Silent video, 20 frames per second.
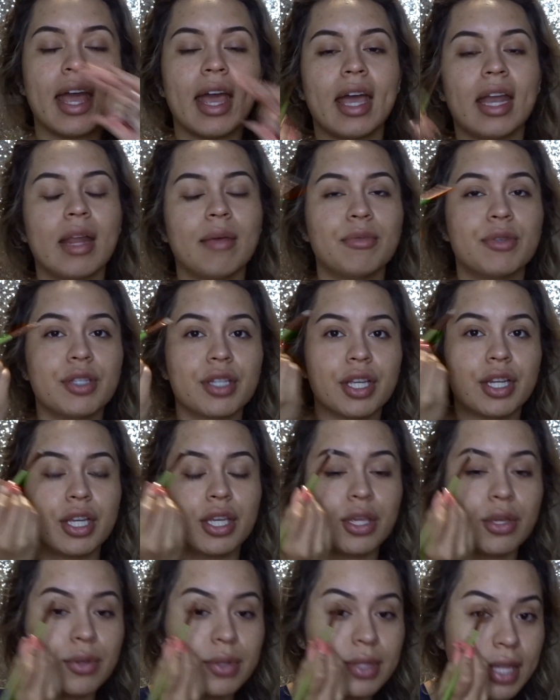and I'm just
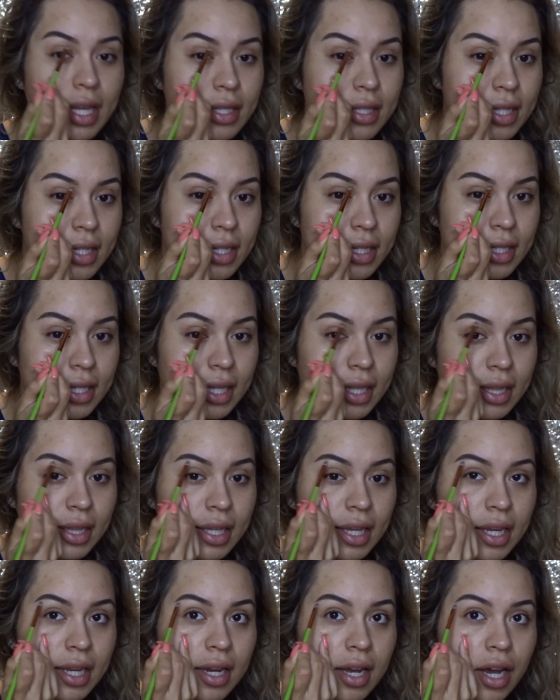going to use that to just
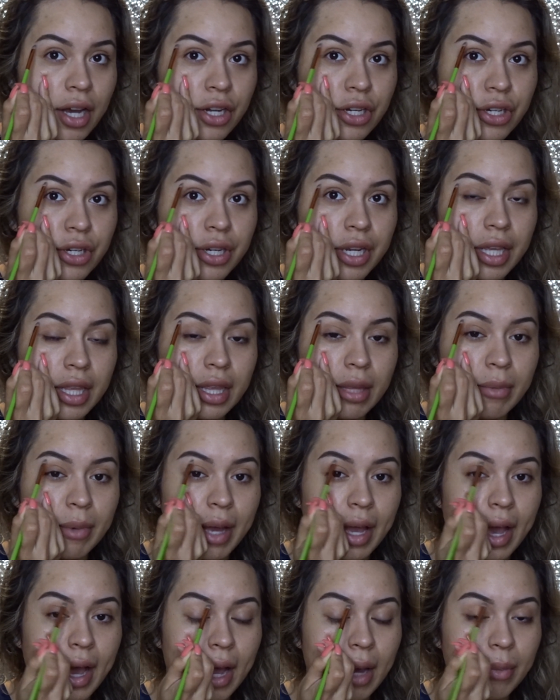clean underneath
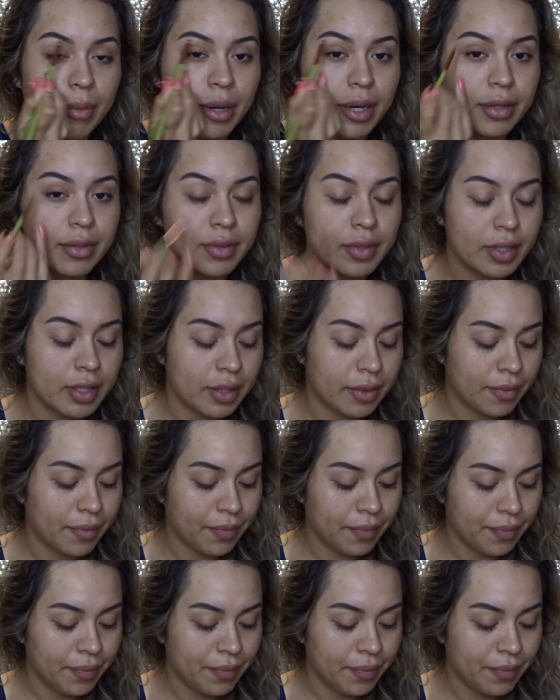my eyebrows.